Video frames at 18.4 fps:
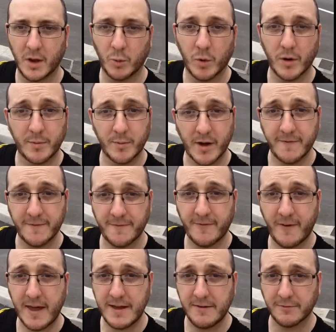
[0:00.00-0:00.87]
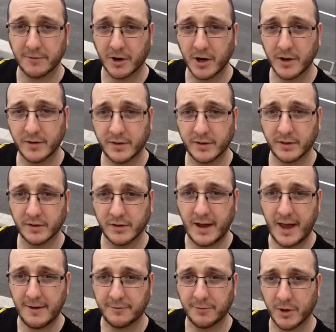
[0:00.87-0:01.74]
One of my favourite
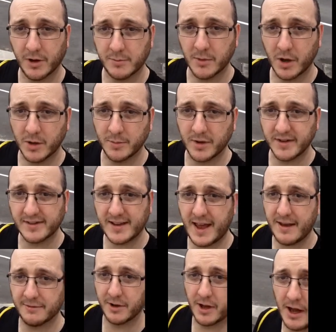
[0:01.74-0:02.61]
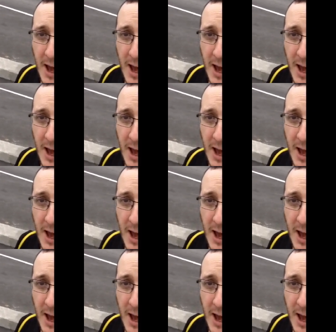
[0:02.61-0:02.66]
F1 moments ever